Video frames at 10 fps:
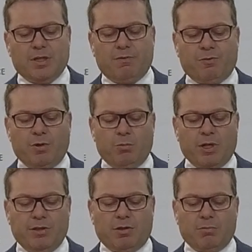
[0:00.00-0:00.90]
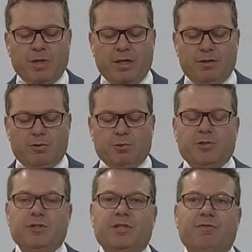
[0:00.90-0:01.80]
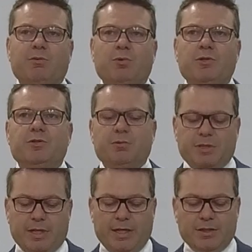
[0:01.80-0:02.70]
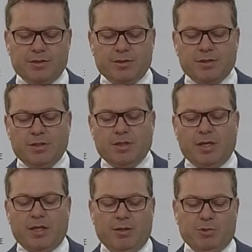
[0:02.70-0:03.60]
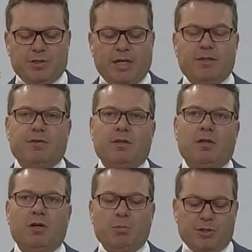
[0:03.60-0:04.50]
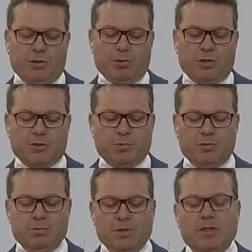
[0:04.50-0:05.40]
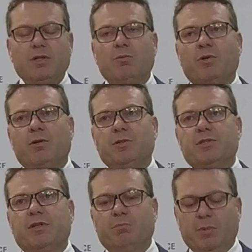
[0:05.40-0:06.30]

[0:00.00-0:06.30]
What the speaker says: A 41-year-old man also suffered wounds to his hands, and he was taken to the Lowell McEwen Hospital where he received